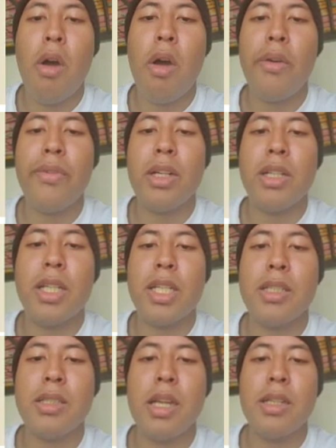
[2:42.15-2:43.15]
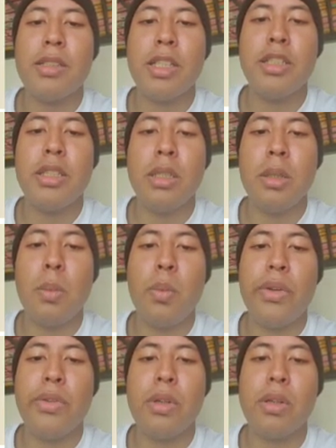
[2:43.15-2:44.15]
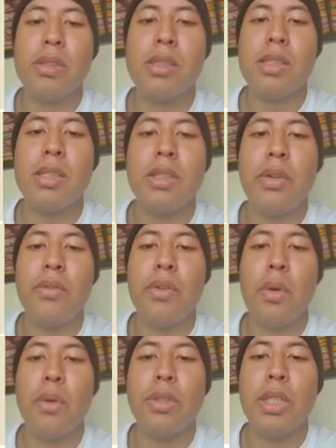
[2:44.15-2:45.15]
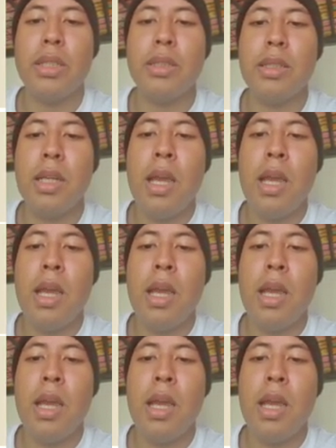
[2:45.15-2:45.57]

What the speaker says: of a heat exchanger with constant flow rate